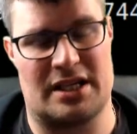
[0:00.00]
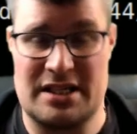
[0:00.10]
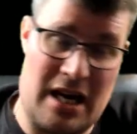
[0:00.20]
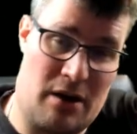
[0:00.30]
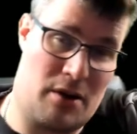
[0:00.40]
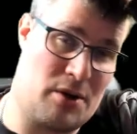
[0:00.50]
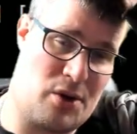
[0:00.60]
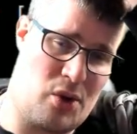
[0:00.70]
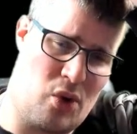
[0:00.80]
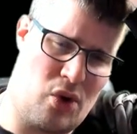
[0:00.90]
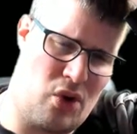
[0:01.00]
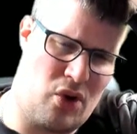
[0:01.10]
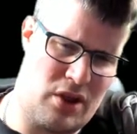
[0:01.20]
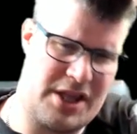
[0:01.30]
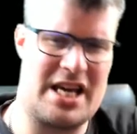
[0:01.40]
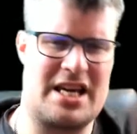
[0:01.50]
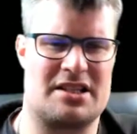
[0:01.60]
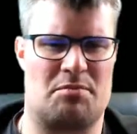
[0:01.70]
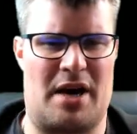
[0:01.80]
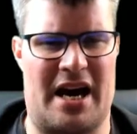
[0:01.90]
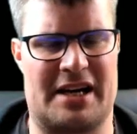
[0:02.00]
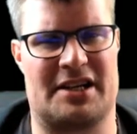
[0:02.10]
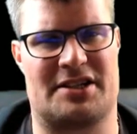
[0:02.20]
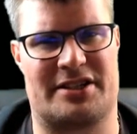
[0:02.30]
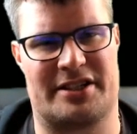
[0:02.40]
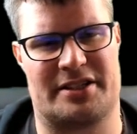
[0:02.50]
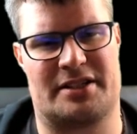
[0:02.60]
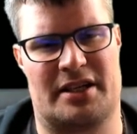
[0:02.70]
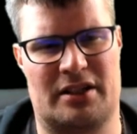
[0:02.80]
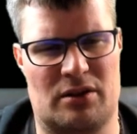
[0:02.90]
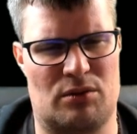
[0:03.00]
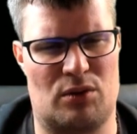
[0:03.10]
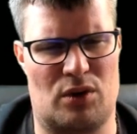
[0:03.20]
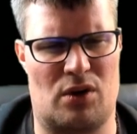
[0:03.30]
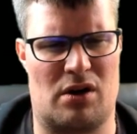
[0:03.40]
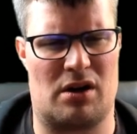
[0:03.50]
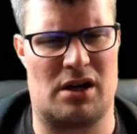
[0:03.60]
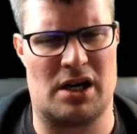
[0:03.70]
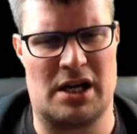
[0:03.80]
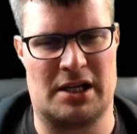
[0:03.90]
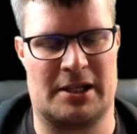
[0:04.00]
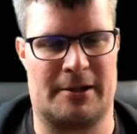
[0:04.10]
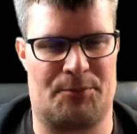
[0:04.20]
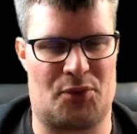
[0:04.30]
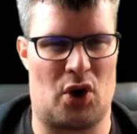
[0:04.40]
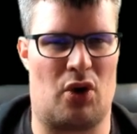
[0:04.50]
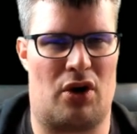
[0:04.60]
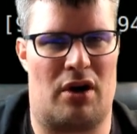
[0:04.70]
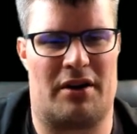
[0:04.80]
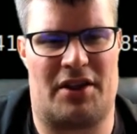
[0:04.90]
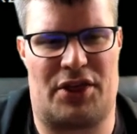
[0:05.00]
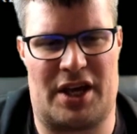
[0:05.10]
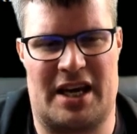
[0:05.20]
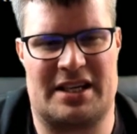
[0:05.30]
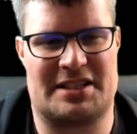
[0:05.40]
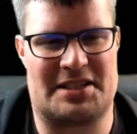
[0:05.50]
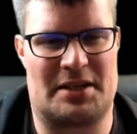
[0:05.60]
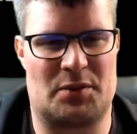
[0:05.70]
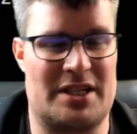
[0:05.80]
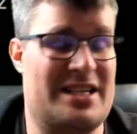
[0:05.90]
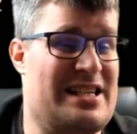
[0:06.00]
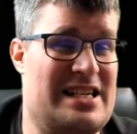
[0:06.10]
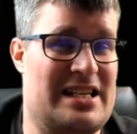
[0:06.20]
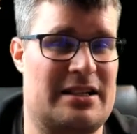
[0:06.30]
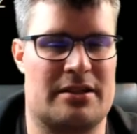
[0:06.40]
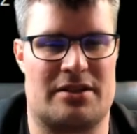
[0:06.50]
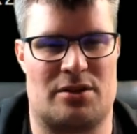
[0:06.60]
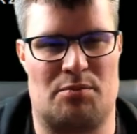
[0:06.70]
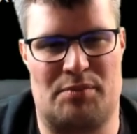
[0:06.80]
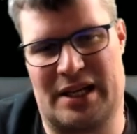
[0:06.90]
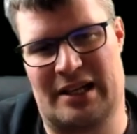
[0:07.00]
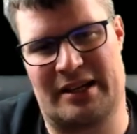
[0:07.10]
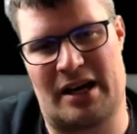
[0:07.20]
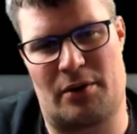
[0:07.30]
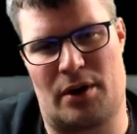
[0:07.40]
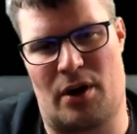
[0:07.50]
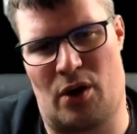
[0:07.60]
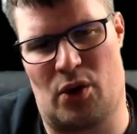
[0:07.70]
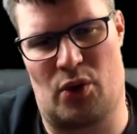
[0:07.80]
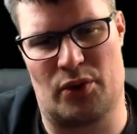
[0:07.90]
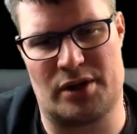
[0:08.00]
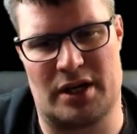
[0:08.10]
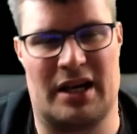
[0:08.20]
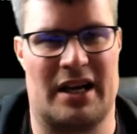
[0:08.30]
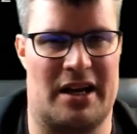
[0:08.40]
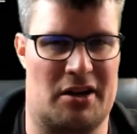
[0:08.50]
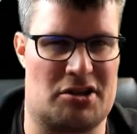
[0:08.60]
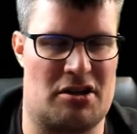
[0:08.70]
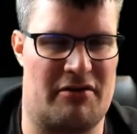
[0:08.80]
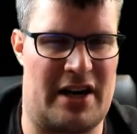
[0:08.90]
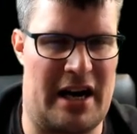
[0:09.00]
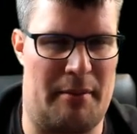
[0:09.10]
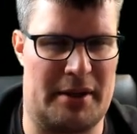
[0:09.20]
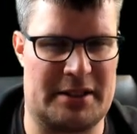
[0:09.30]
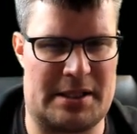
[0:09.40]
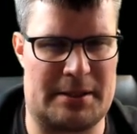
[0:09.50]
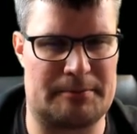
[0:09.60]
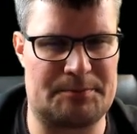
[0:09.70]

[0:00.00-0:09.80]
and download all these packages and all, all the things that we need to build our own Linux environments.